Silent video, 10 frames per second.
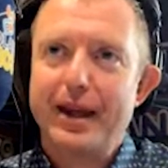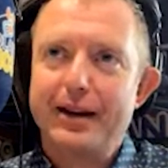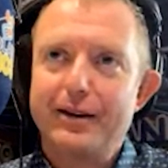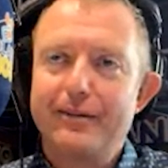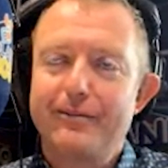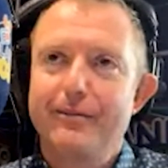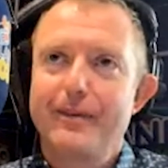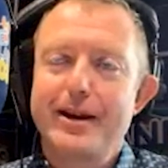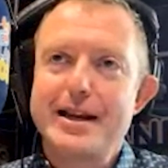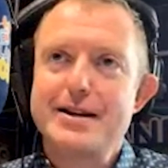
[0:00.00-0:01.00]
and
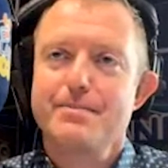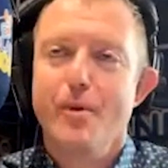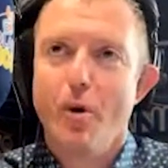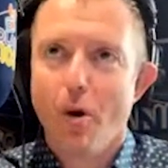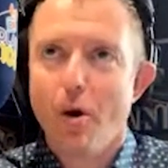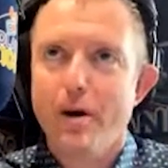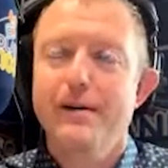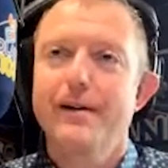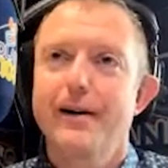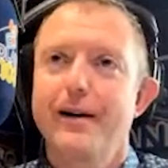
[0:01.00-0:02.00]
then eat
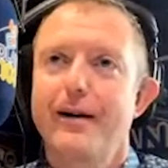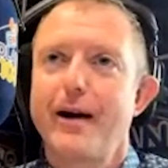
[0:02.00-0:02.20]
more?